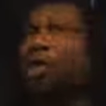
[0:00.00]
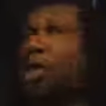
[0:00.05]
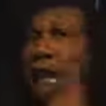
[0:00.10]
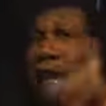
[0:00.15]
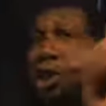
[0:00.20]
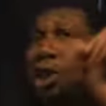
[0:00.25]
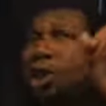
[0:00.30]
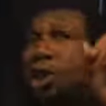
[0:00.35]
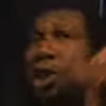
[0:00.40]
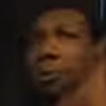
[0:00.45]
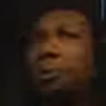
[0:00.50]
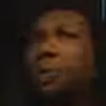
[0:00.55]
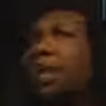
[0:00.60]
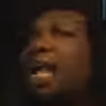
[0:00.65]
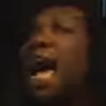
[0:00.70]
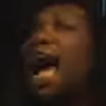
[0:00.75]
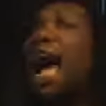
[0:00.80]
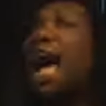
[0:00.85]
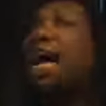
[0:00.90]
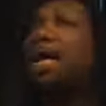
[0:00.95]
It's not just
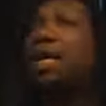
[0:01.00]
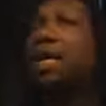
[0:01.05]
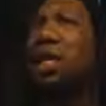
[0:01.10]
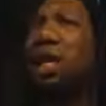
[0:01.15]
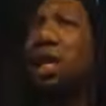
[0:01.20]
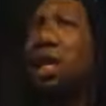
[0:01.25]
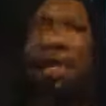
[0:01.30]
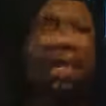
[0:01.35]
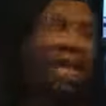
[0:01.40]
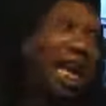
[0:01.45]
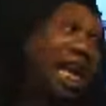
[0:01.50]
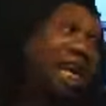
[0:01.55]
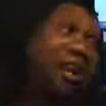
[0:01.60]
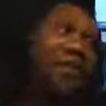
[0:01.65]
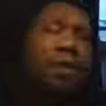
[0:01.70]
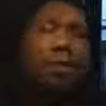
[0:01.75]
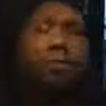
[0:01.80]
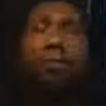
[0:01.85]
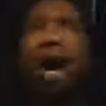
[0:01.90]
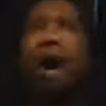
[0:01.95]
black.
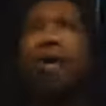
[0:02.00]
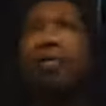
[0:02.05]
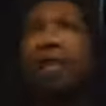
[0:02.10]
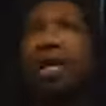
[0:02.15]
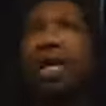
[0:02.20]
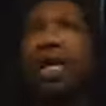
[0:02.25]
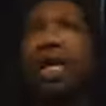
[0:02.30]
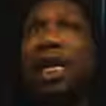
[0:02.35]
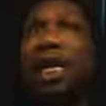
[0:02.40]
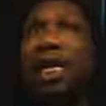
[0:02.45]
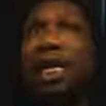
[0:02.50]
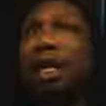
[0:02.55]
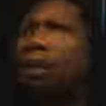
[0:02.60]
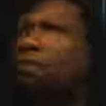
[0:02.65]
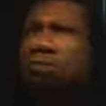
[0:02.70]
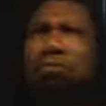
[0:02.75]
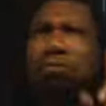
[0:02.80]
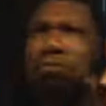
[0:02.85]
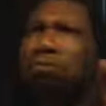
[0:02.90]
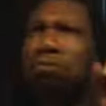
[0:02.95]
Native American.
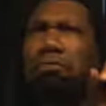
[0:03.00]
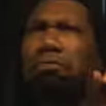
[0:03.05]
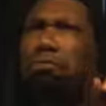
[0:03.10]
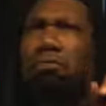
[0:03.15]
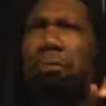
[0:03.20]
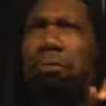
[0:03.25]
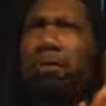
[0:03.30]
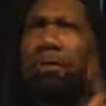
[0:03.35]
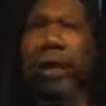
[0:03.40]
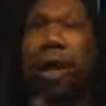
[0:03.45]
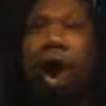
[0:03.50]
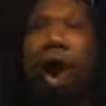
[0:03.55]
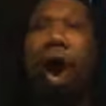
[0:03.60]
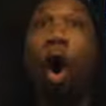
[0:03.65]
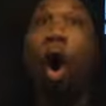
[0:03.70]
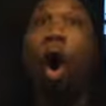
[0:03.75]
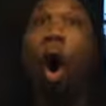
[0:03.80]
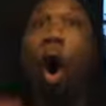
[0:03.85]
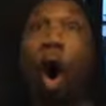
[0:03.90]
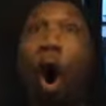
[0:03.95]
Mm-mm.
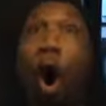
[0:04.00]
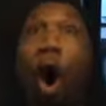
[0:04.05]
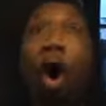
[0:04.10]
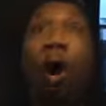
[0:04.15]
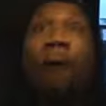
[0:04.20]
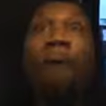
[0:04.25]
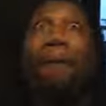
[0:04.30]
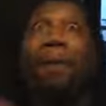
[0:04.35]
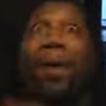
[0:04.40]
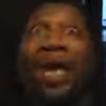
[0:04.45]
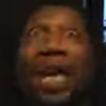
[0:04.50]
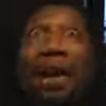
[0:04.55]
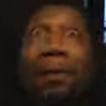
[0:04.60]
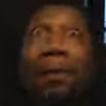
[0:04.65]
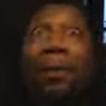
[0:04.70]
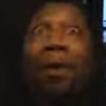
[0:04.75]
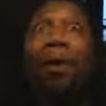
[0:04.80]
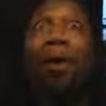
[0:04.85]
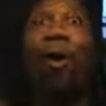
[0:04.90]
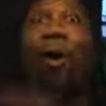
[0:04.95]
All
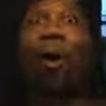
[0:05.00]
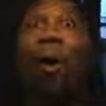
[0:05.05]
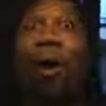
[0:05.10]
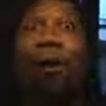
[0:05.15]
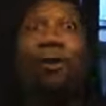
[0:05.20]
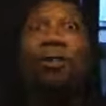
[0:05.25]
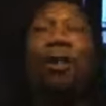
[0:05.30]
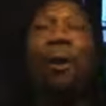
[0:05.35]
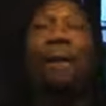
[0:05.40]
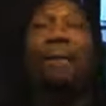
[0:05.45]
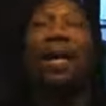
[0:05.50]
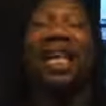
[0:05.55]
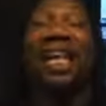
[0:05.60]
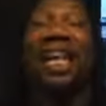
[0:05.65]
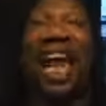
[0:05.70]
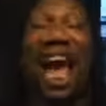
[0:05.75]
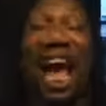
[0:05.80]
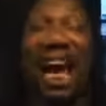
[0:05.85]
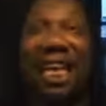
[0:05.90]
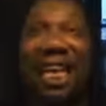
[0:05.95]
people on the
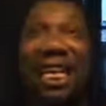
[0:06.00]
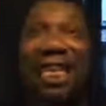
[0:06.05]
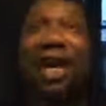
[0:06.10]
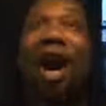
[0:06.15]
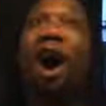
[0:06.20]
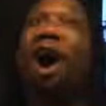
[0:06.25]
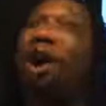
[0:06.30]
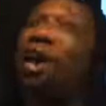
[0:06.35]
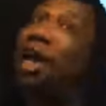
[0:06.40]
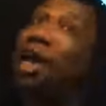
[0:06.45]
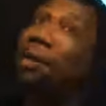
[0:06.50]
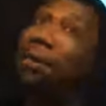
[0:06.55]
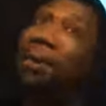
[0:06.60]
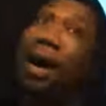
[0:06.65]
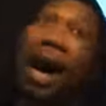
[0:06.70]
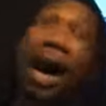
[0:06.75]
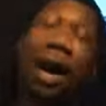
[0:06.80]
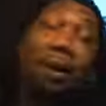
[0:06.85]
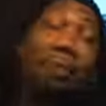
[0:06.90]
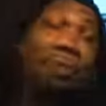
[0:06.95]
planet are hip
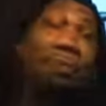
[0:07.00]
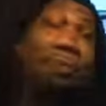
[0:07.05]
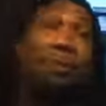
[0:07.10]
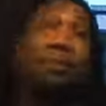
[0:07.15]
hop.